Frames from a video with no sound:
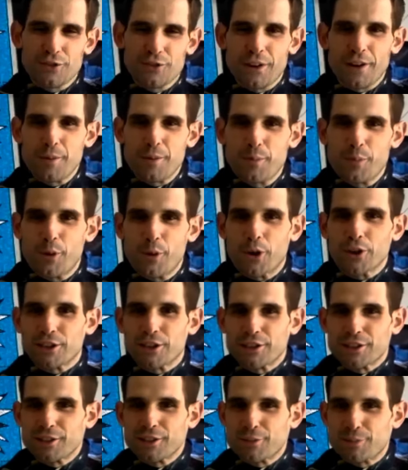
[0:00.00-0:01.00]
very
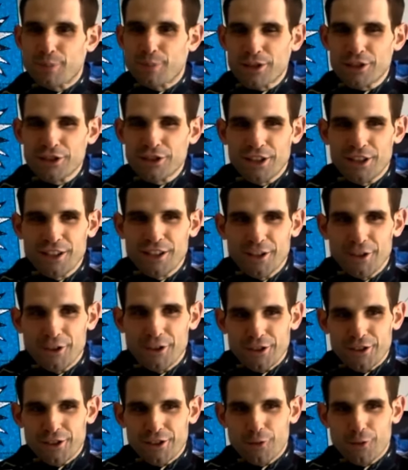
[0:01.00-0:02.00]
important, especially, you know,
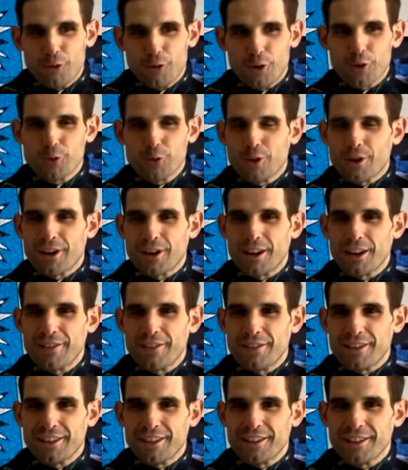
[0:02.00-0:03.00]
in the world we are
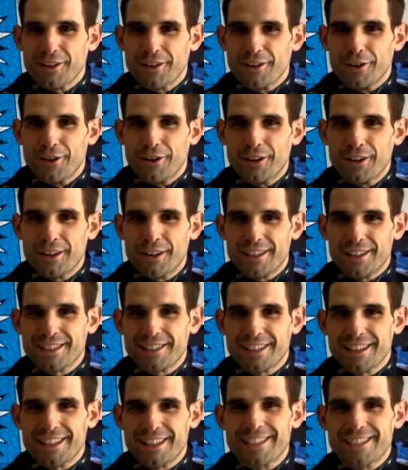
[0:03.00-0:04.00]
living, you know,
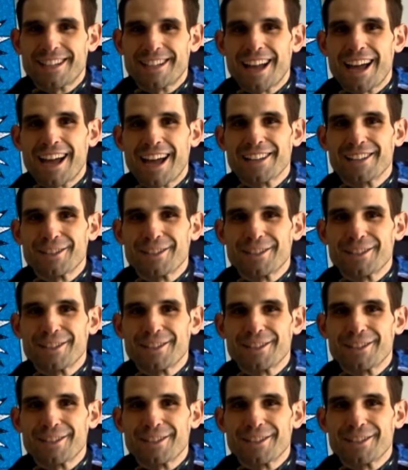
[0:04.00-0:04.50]
it's nice